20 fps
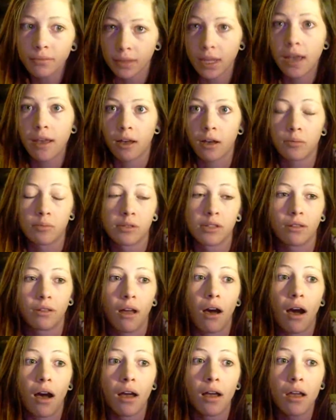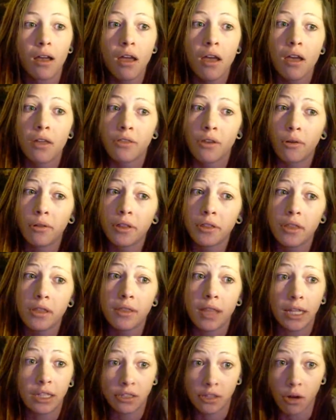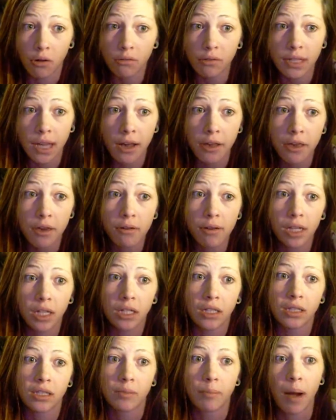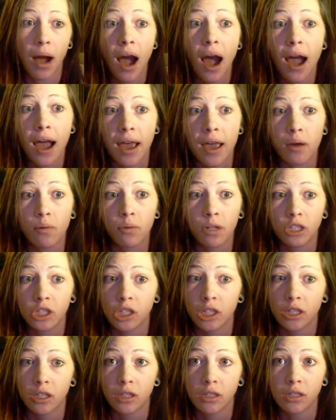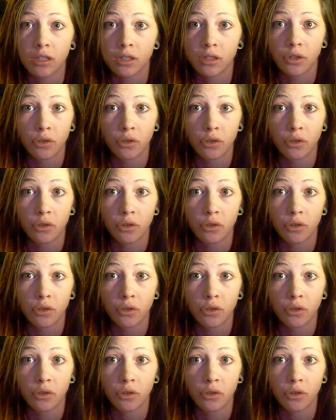It helps a lot. The only thing they don't tell you is pi, which is